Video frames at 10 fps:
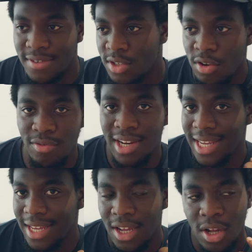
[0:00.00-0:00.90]
It's not
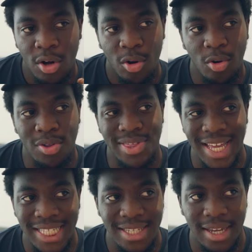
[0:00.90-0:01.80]
really
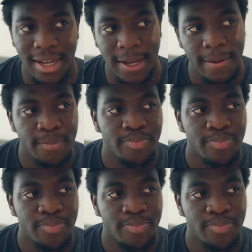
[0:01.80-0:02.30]
authentic.